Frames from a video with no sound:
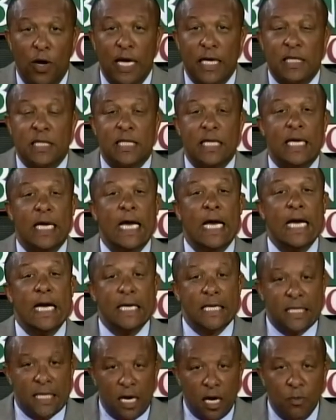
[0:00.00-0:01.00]
It's the
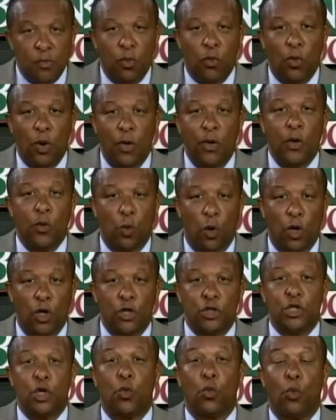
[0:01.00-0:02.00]
Temporary
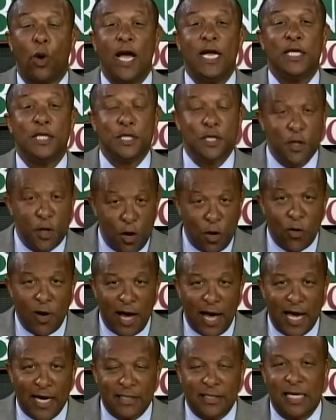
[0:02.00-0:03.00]
Workers' Right to Know
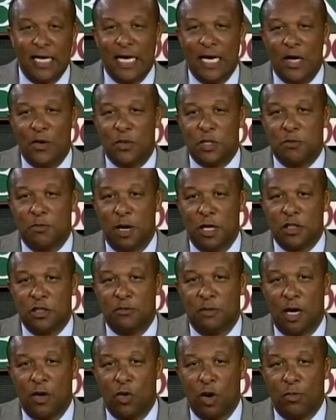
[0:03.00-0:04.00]
Act,
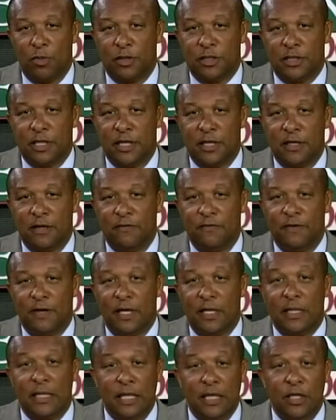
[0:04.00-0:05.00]
sponsored by Representative
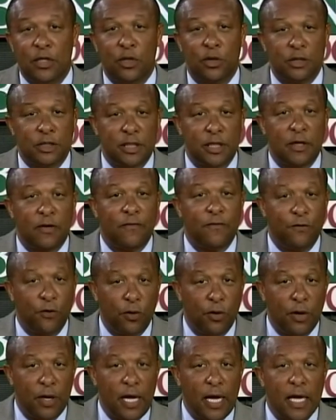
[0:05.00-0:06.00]
Linda Dorcena
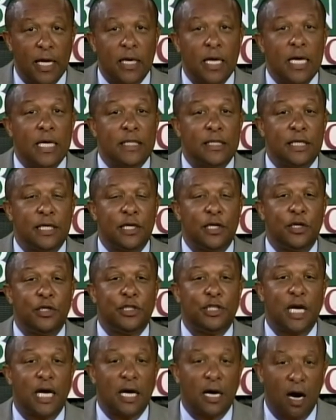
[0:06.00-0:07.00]
Forry and
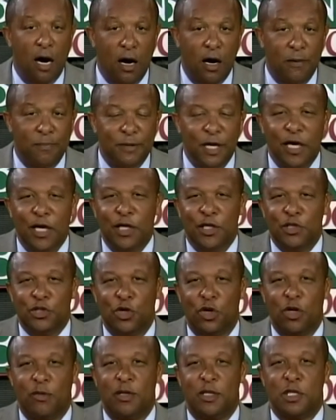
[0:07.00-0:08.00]
Senator Jack Hart.
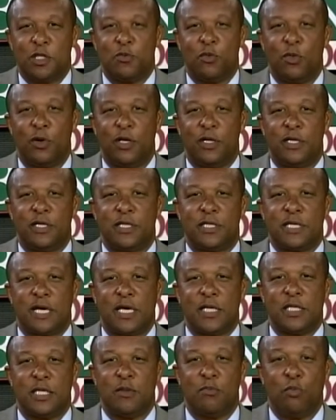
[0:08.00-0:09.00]
Joining me this morning to
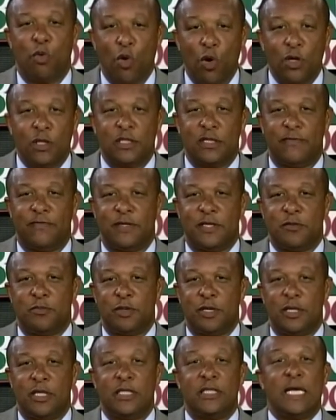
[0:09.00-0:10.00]
discuss the importance of this
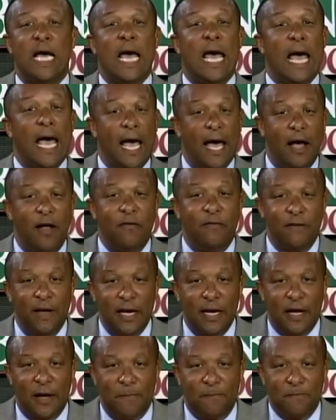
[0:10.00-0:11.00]
bill is Al Vega.